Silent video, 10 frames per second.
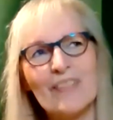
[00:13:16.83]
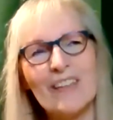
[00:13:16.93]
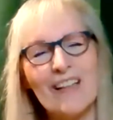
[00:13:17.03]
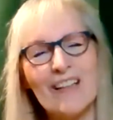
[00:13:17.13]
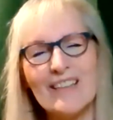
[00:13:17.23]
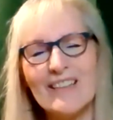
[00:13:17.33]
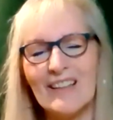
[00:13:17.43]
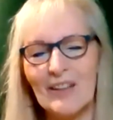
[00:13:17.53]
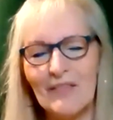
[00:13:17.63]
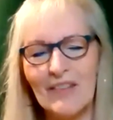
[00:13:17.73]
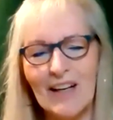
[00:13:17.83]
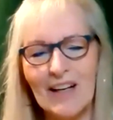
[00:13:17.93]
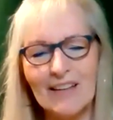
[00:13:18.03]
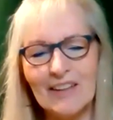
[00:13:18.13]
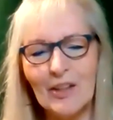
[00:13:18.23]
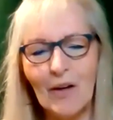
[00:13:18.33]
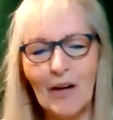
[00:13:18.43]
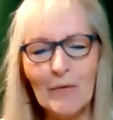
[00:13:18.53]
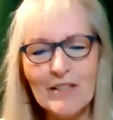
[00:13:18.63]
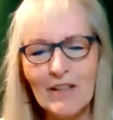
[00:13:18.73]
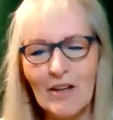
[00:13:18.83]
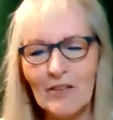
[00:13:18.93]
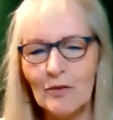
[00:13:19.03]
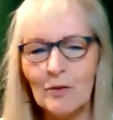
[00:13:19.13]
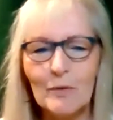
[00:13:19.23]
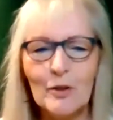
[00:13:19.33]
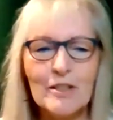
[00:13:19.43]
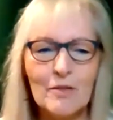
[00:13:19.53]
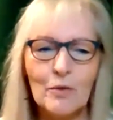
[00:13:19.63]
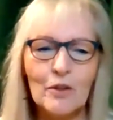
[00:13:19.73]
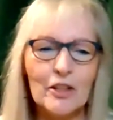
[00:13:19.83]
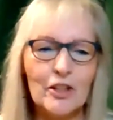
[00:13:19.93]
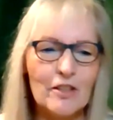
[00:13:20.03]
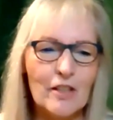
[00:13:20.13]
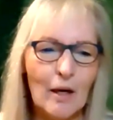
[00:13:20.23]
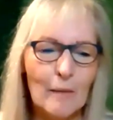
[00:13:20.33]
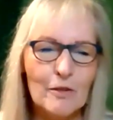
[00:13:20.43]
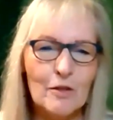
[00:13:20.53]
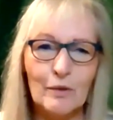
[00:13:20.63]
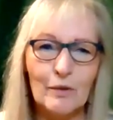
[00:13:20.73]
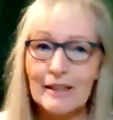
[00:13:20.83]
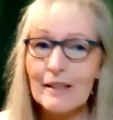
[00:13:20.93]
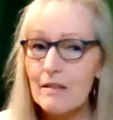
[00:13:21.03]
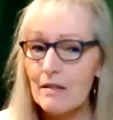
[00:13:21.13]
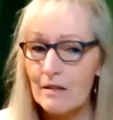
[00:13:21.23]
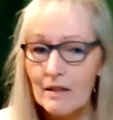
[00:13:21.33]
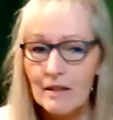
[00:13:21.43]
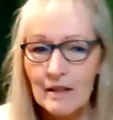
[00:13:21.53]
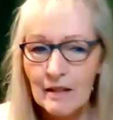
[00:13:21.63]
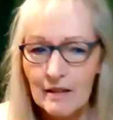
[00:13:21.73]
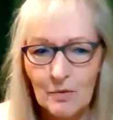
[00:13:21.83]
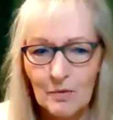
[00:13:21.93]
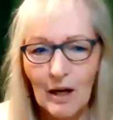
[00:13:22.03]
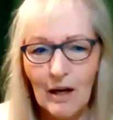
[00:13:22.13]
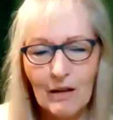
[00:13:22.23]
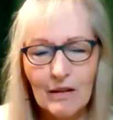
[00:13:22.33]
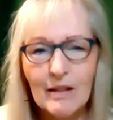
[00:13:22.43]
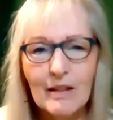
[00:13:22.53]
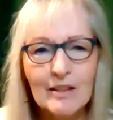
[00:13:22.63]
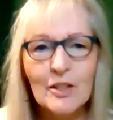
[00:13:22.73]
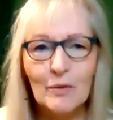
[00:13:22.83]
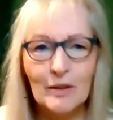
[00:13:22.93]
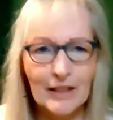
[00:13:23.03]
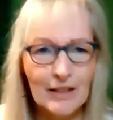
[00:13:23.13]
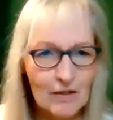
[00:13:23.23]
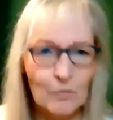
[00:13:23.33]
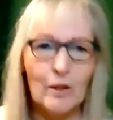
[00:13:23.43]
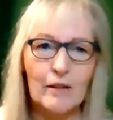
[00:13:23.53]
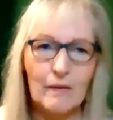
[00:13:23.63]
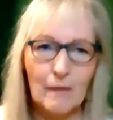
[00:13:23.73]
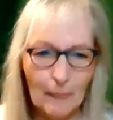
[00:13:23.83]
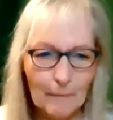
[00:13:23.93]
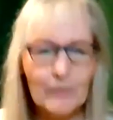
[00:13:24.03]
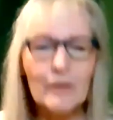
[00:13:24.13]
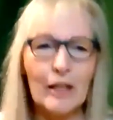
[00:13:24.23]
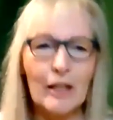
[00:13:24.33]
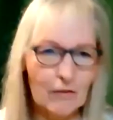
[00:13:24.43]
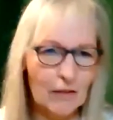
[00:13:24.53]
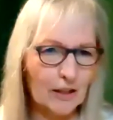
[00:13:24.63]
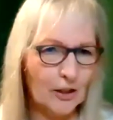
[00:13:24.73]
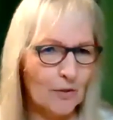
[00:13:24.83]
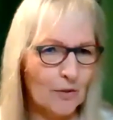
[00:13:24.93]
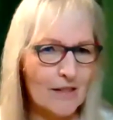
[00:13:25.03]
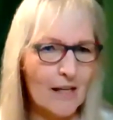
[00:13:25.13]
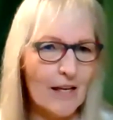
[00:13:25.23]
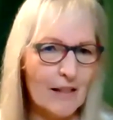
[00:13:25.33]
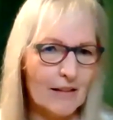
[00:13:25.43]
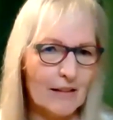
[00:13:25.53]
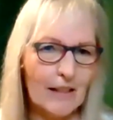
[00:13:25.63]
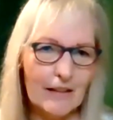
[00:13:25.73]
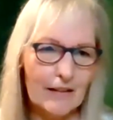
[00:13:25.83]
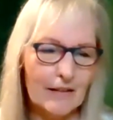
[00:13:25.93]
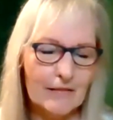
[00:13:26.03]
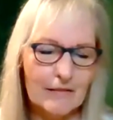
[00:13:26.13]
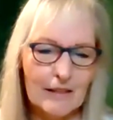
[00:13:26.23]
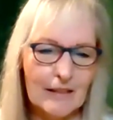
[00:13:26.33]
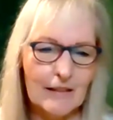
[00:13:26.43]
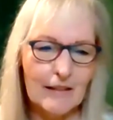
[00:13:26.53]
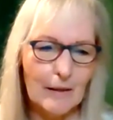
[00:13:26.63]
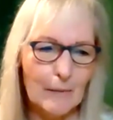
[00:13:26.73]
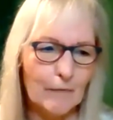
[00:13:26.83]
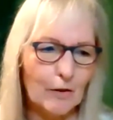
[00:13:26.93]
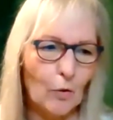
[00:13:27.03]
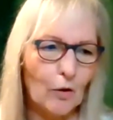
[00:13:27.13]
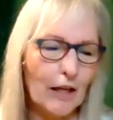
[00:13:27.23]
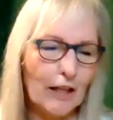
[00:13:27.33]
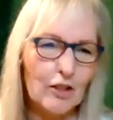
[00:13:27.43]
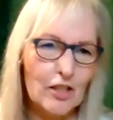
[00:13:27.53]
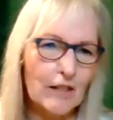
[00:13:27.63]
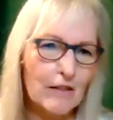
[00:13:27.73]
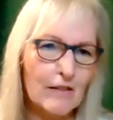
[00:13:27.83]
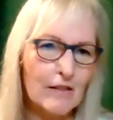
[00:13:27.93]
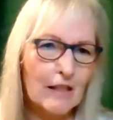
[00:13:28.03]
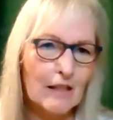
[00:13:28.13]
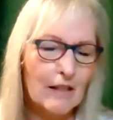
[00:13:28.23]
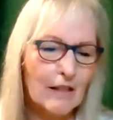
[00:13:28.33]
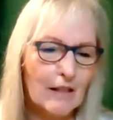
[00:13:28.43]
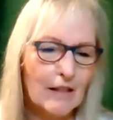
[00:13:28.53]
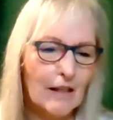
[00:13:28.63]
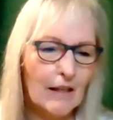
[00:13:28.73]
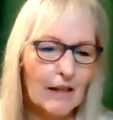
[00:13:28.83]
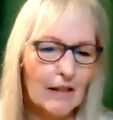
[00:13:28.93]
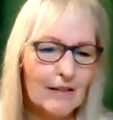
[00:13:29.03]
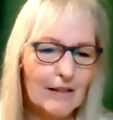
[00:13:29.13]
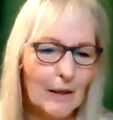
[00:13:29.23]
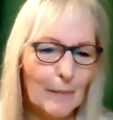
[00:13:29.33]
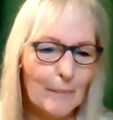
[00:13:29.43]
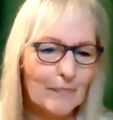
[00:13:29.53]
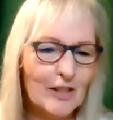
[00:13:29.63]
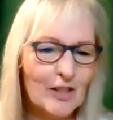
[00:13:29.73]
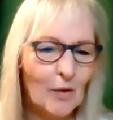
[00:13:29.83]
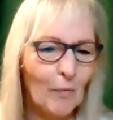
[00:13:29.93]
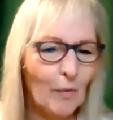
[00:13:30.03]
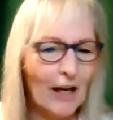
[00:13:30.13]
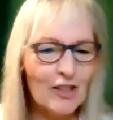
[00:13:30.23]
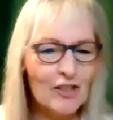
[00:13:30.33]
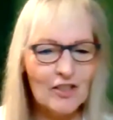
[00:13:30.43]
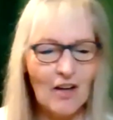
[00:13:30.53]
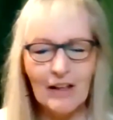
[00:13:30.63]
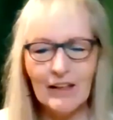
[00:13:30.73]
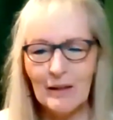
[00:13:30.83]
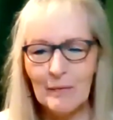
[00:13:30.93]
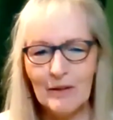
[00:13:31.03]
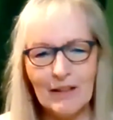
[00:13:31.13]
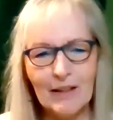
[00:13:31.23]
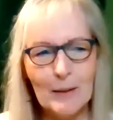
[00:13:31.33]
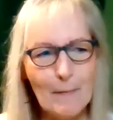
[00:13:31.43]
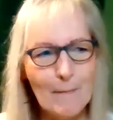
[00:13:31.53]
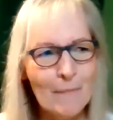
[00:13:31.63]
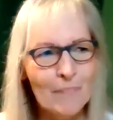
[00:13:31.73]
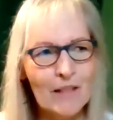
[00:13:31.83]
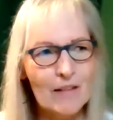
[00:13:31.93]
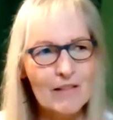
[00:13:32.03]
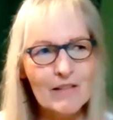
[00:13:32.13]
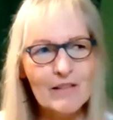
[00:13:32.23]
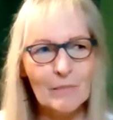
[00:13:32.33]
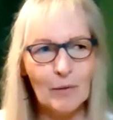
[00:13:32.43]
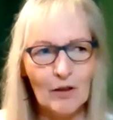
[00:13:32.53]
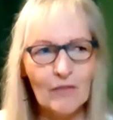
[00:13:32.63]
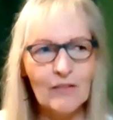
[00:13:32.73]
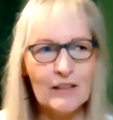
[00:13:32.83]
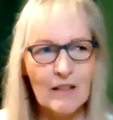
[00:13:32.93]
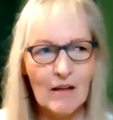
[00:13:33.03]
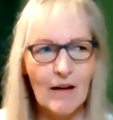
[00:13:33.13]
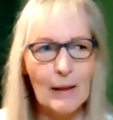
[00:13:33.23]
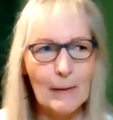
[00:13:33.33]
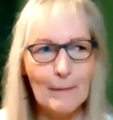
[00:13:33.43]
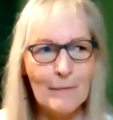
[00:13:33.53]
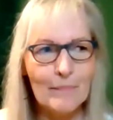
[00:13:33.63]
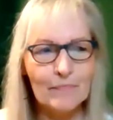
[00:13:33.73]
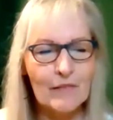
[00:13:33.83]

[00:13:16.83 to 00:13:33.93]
yes, I love that. I always saw the full moon as a really good time to release as well, to release what, like you were saying, any lower energies. And so as you're talking, I'm thinking this is the perfect time